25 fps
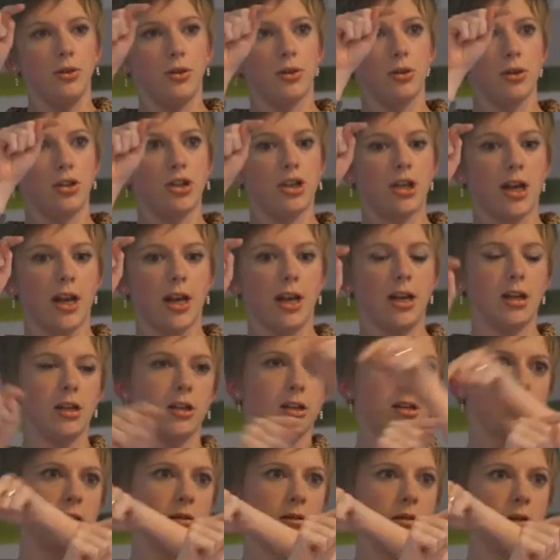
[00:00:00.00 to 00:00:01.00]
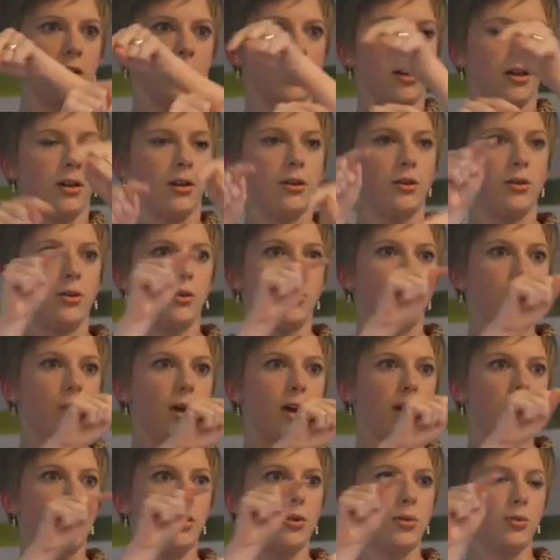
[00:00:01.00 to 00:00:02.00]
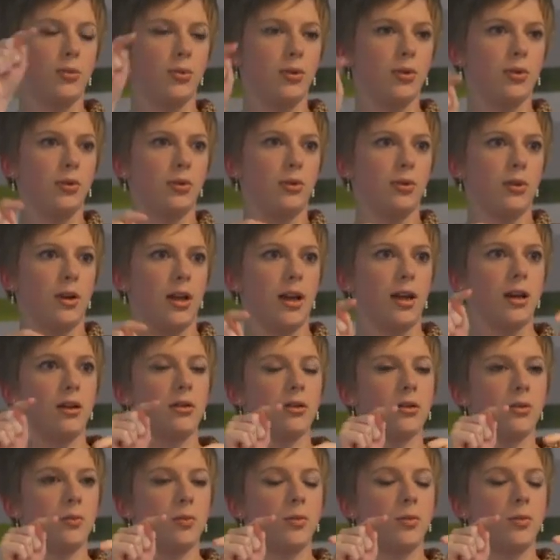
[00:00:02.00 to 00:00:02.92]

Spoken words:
change the way you put the letter.